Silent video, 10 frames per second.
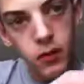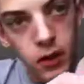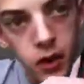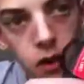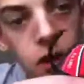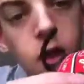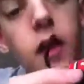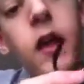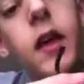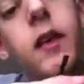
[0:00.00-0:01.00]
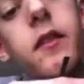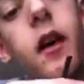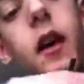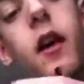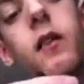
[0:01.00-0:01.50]
really, is
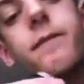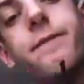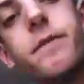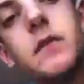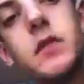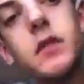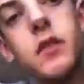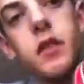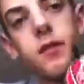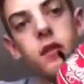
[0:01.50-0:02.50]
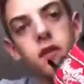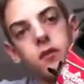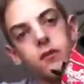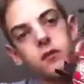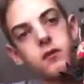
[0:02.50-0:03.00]
just different
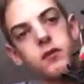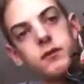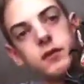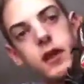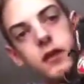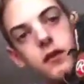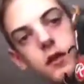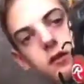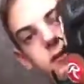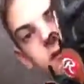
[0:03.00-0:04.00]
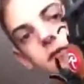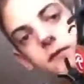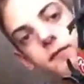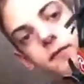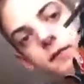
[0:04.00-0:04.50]
lacing
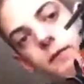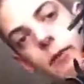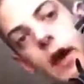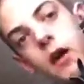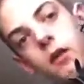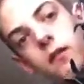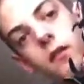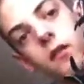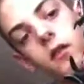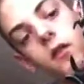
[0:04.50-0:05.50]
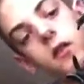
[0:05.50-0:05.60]
pattern for